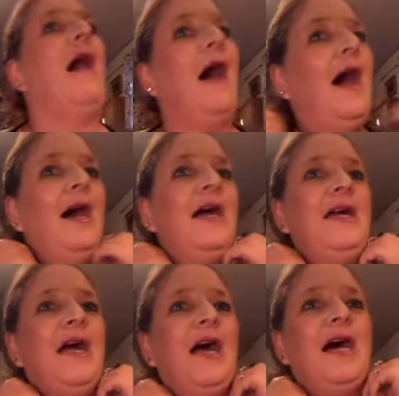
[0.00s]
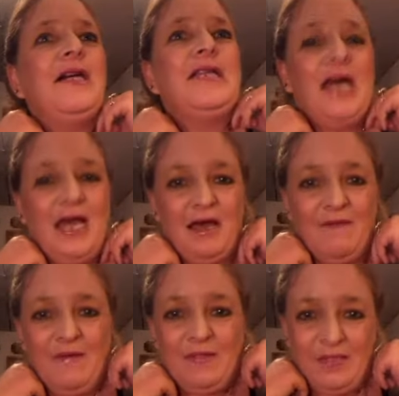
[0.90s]
I had to
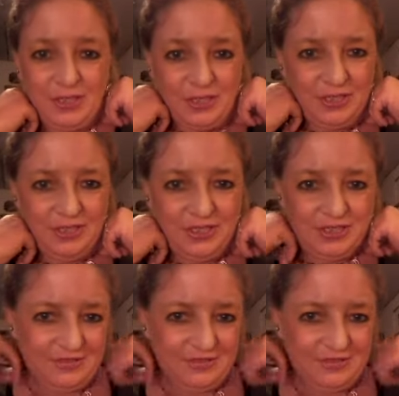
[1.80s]
have the shirt.